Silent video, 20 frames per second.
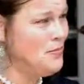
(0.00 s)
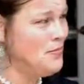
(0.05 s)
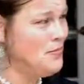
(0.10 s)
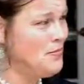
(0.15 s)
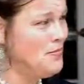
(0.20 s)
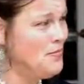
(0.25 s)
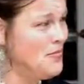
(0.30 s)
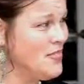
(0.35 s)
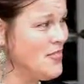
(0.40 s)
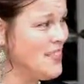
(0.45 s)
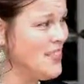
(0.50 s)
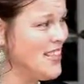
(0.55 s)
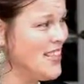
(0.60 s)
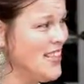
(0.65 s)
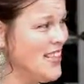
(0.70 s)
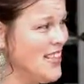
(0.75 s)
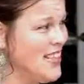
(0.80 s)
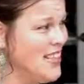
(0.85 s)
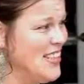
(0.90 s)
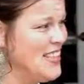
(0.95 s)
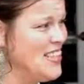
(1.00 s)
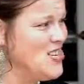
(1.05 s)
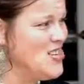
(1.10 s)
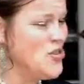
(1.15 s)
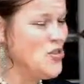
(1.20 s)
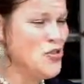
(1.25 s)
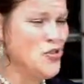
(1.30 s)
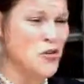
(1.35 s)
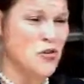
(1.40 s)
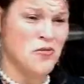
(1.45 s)
too.
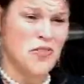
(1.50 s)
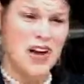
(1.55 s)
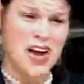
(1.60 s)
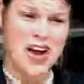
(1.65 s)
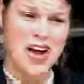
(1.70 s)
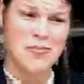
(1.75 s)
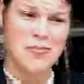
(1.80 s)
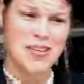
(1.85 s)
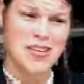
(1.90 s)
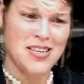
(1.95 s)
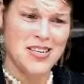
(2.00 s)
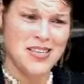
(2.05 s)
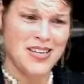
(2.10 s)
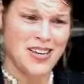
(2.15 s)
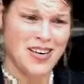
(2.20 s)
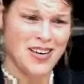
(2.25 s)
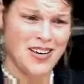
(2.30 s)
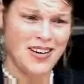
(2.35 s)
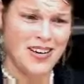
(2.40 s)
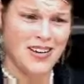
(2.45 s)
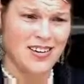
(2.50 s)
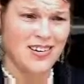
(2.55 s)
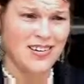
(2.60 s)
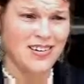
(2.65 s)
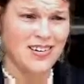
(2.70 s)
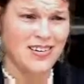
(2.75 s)
So if I'm his heir,